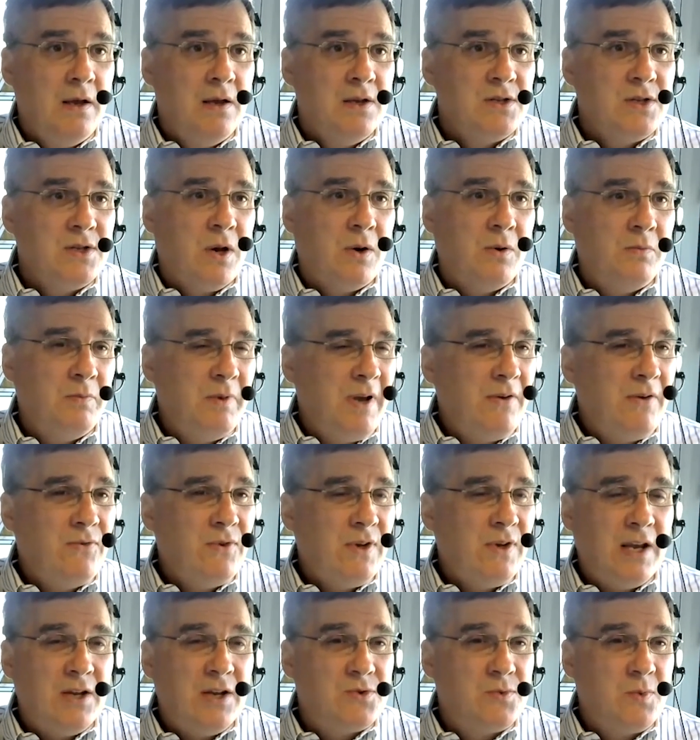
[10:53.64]
So
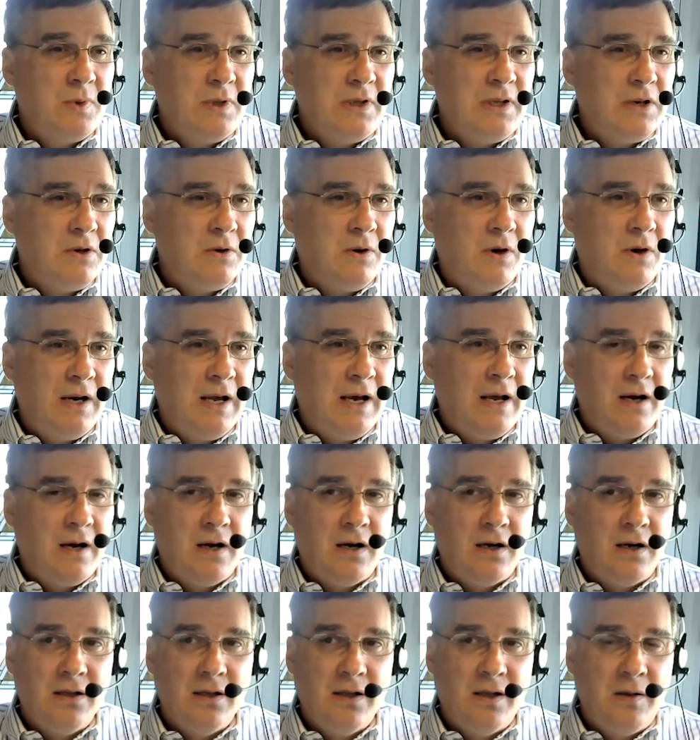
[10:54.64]
FDA has really gone out
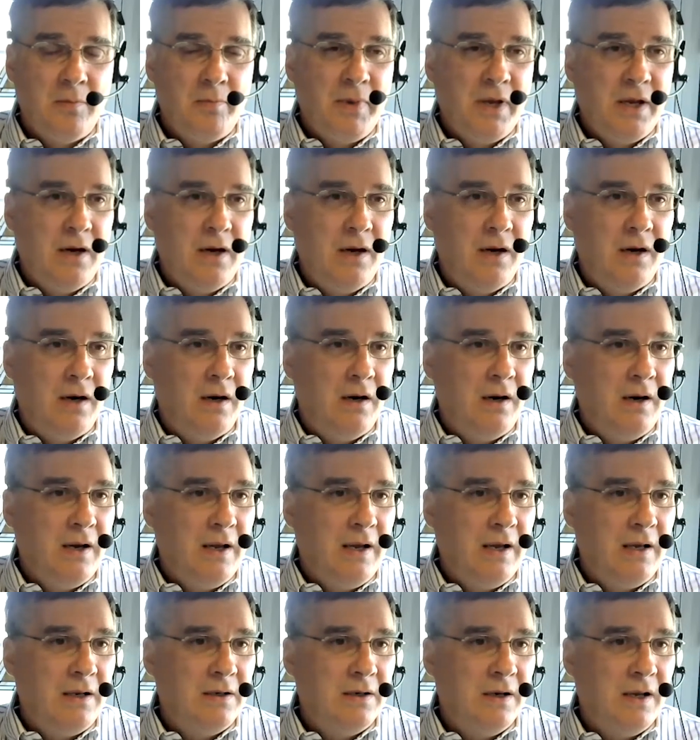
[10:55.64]
on a limb here
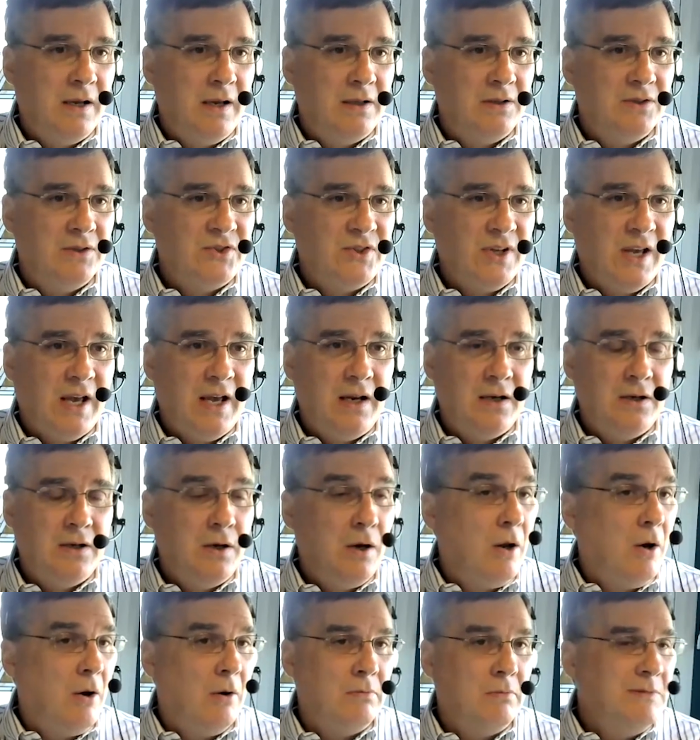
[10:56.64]
and said,
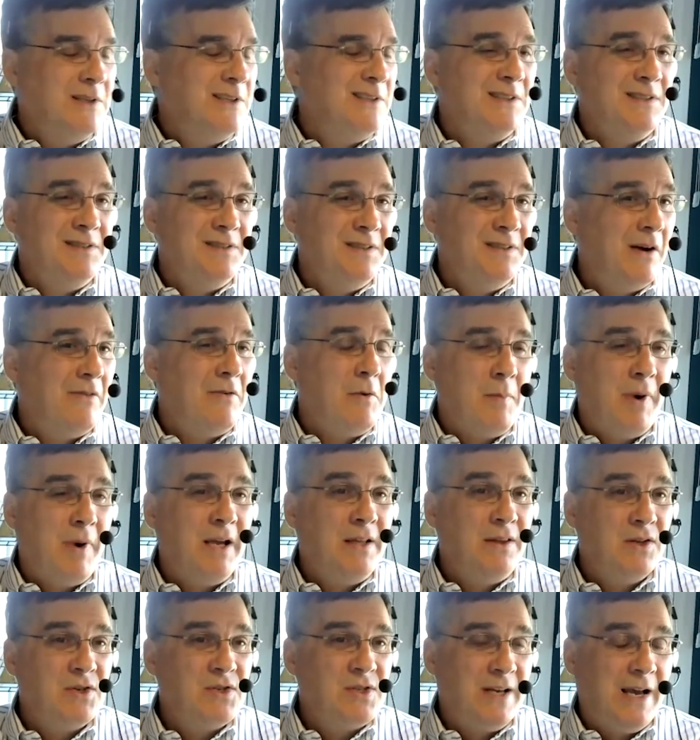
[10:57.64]
never
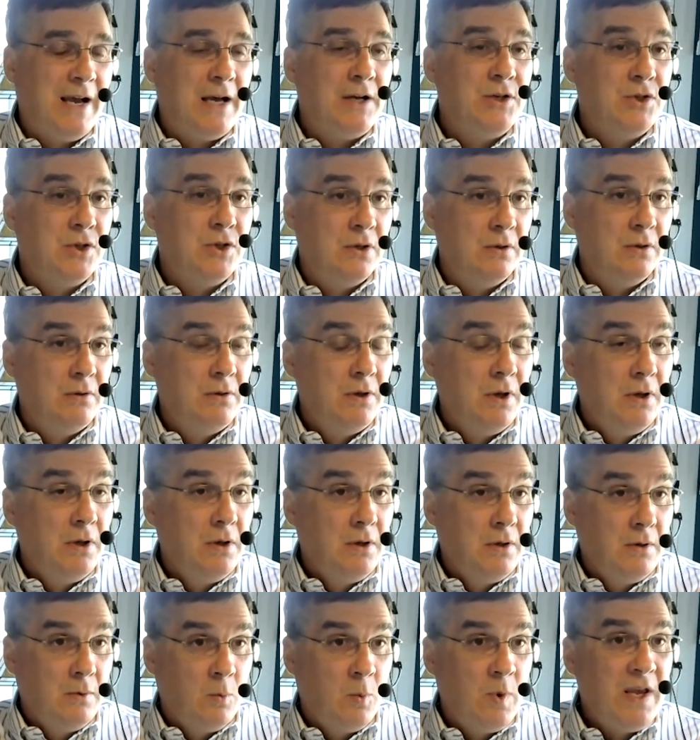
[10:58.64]
mind the statute.
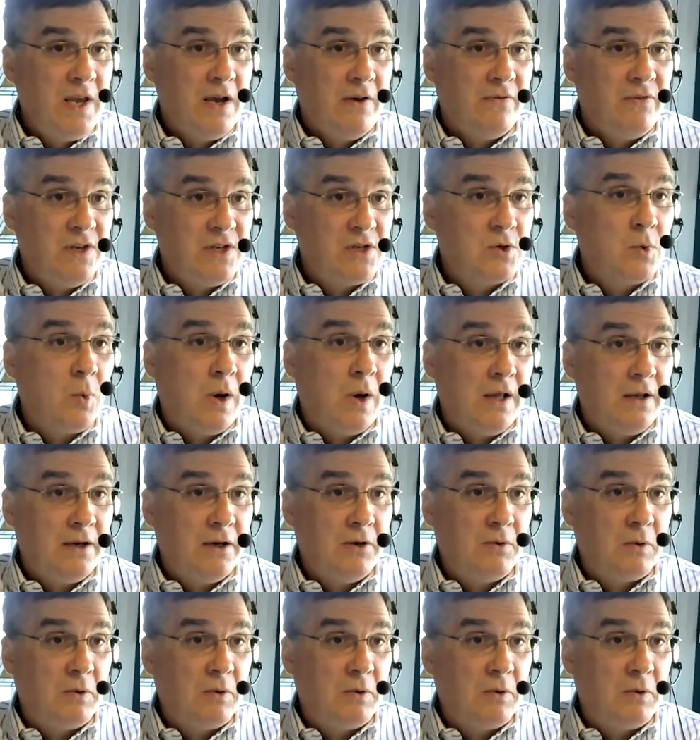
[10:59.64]
We have these quality